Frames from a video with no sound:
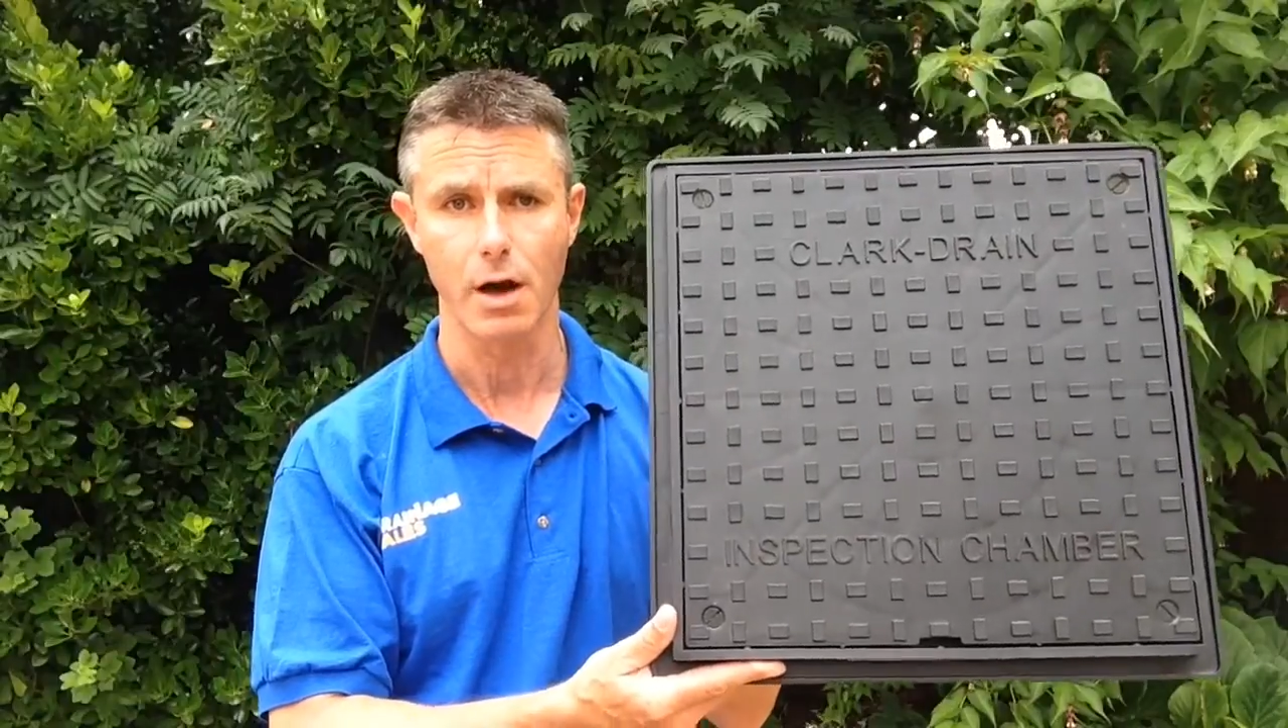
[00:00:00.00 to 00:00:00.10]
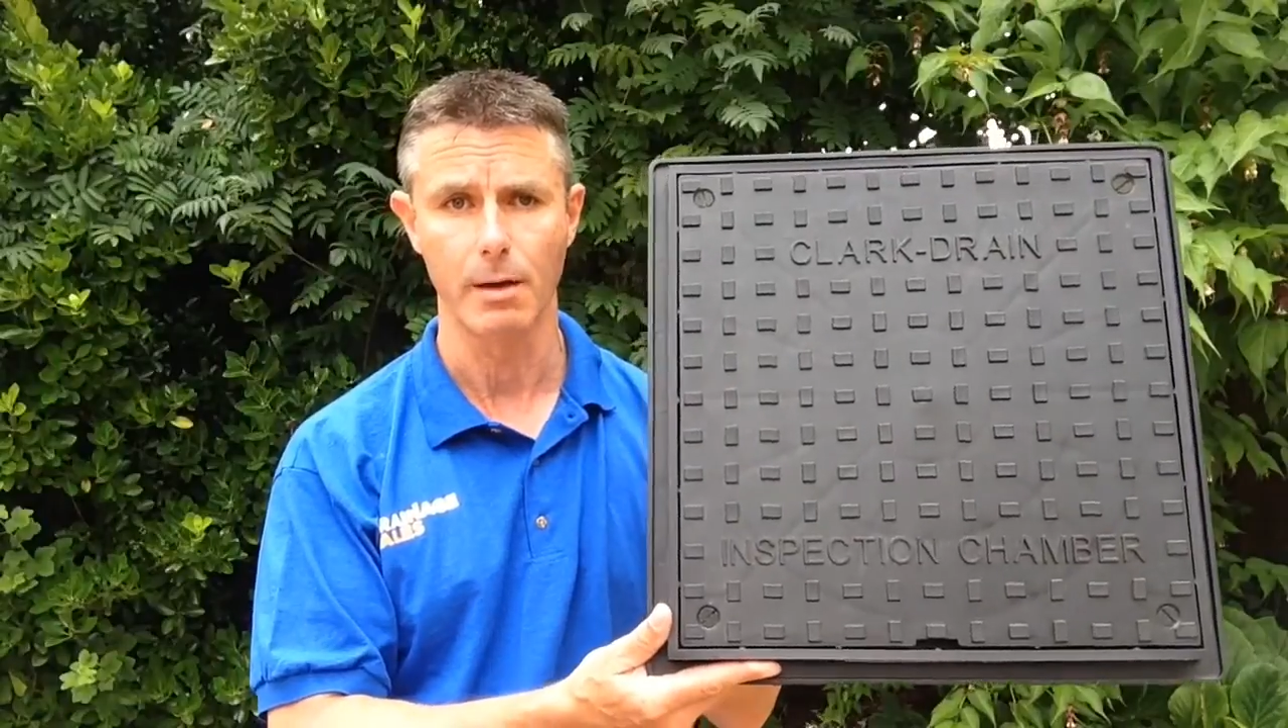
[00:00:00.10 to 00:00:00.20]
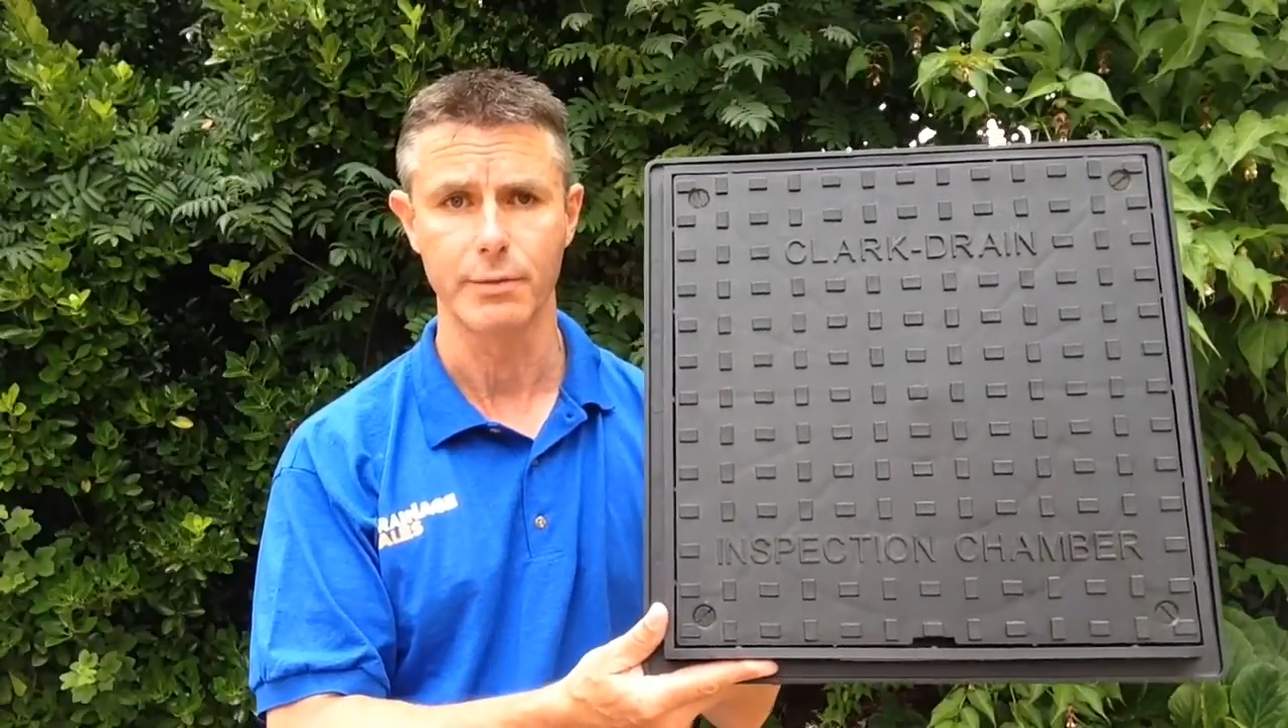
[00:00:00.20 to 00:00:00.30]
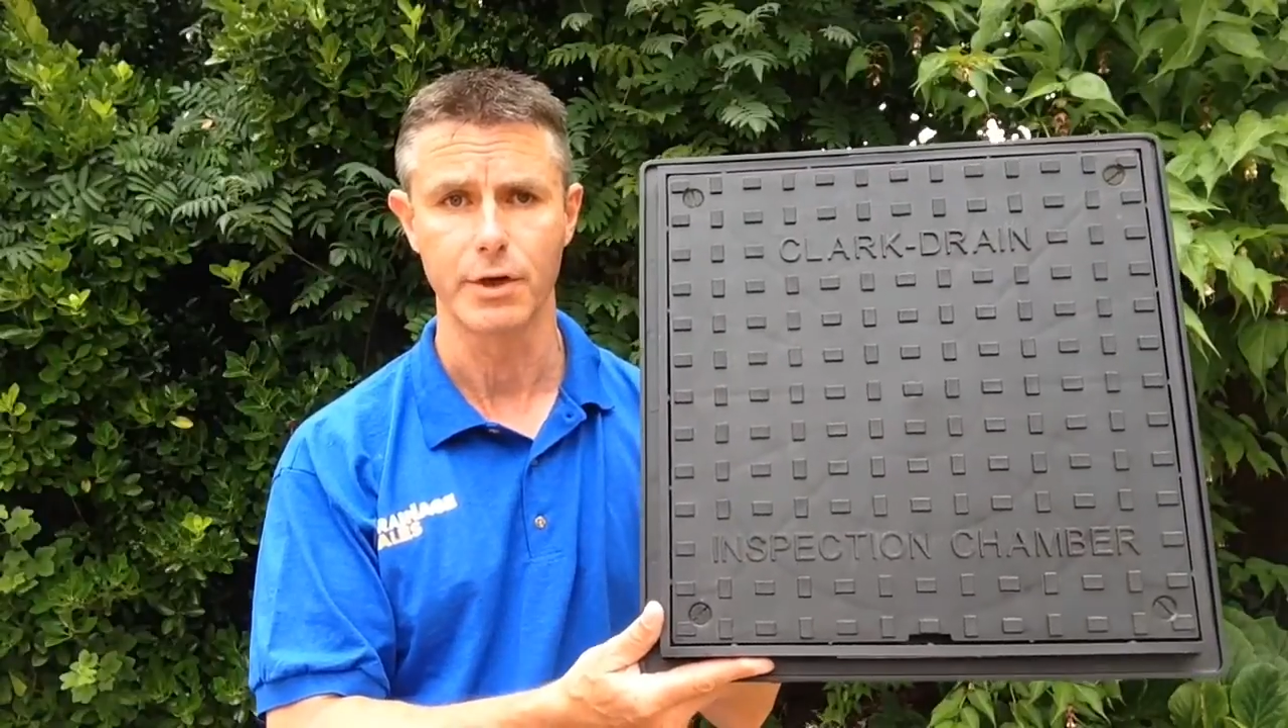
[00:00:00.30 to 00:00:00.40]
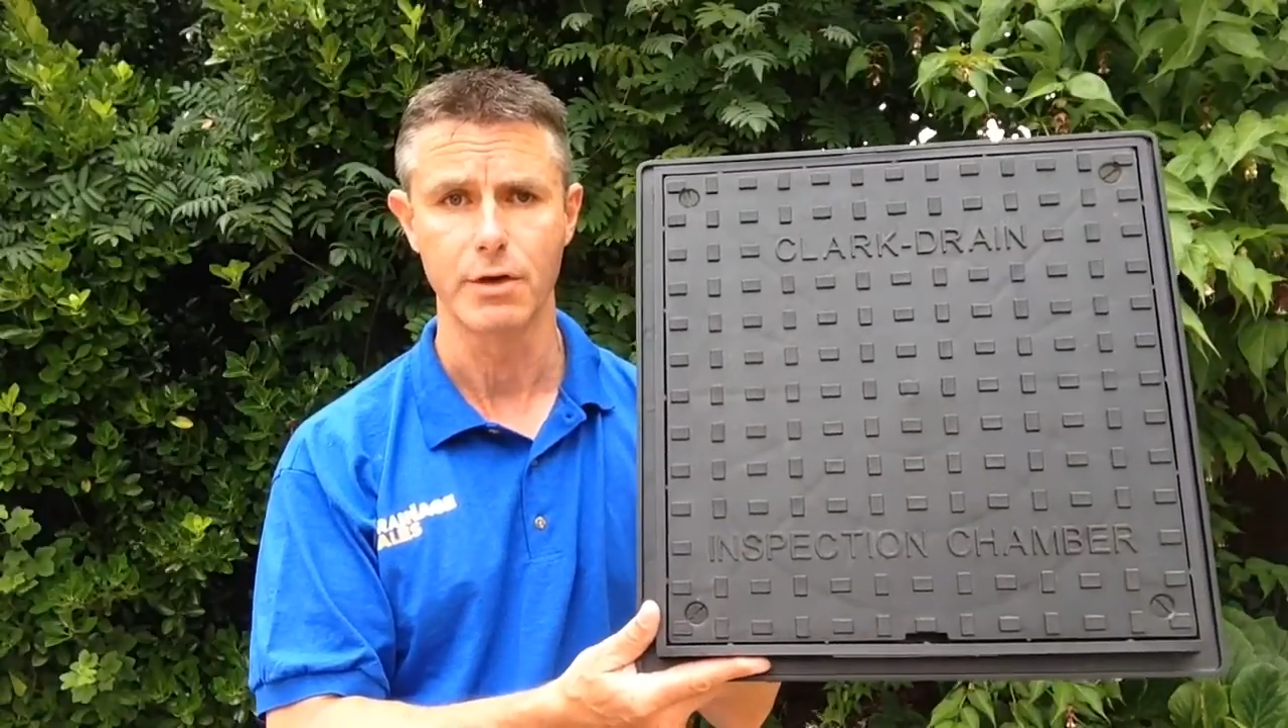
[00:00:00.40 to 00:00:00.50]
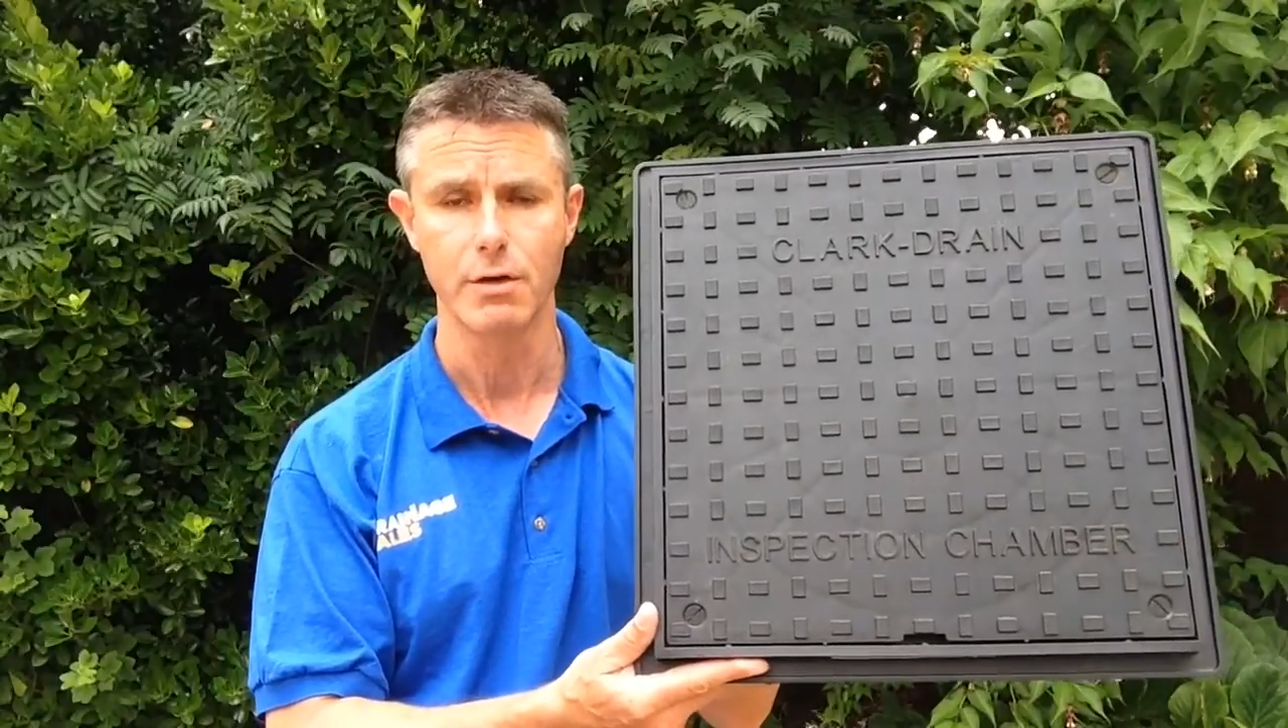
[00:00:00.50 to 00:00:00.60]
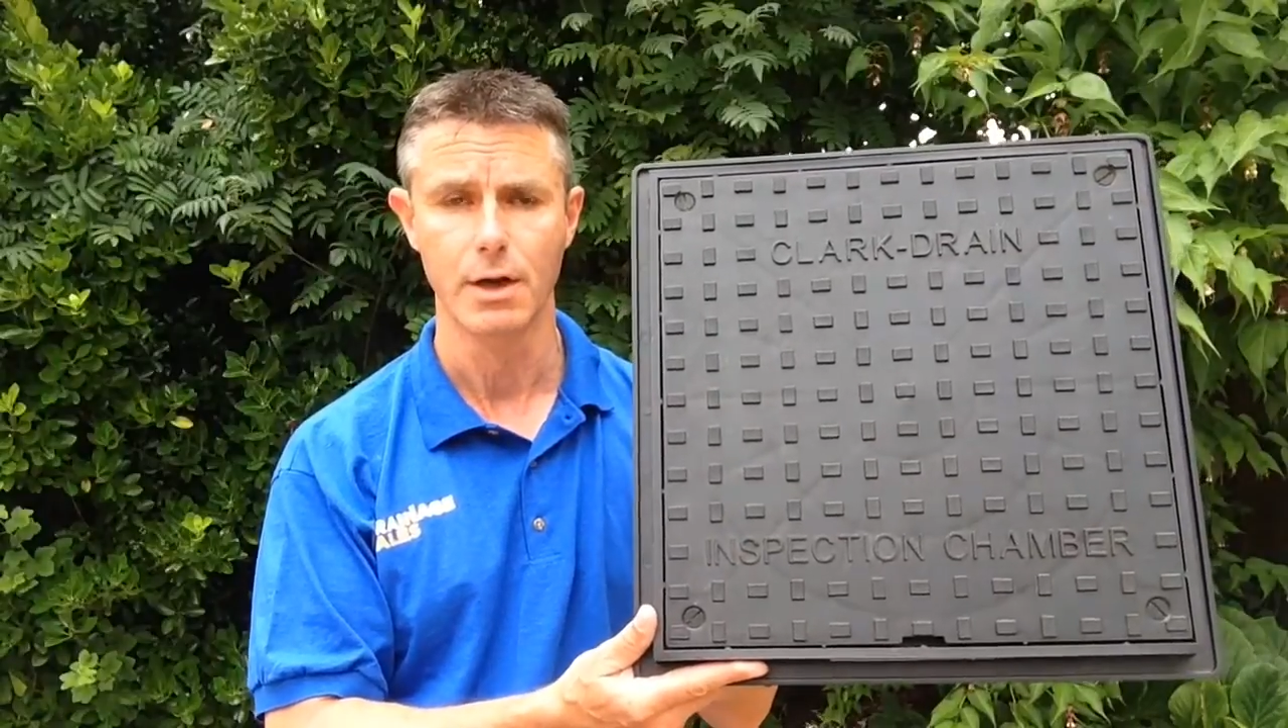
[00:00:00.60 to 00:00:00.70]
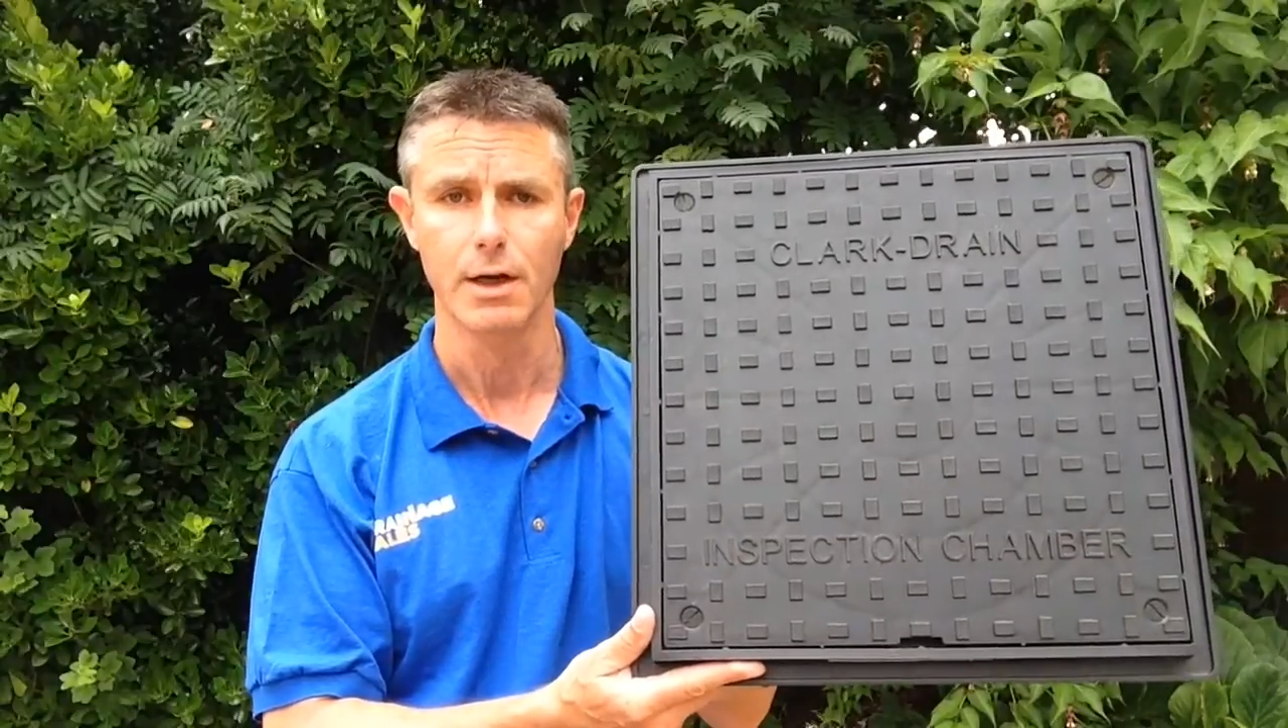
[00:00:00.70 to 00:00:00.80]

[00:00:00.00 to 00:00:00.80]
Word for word: up to,